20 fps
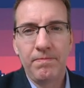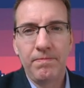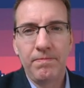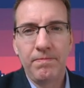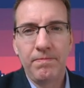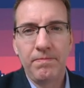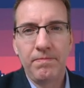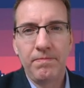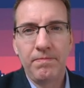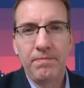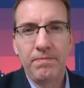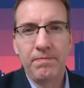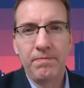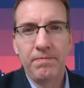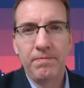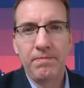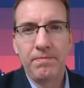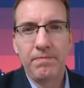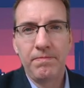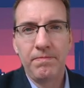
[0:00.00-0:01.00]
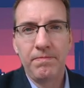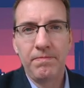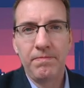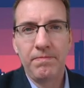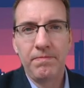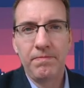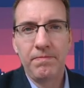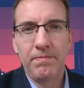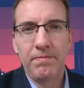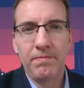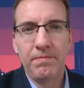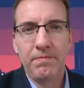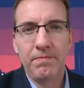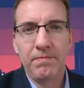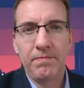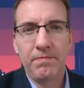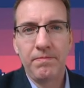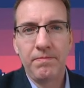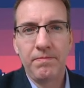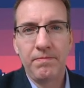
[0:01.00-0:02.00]

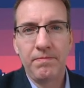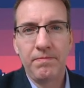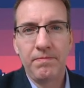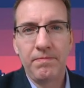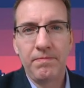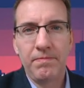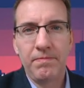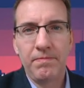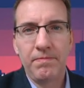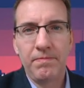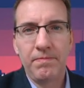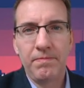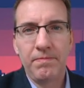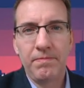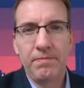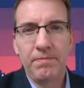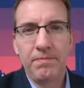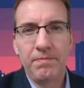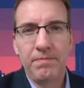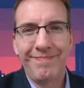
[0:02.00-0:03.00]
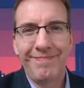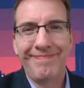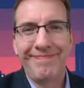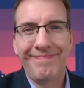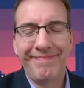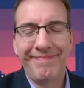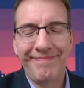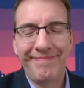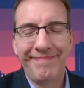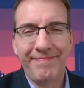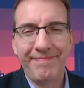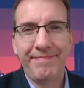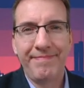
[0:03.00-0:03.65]
(silent)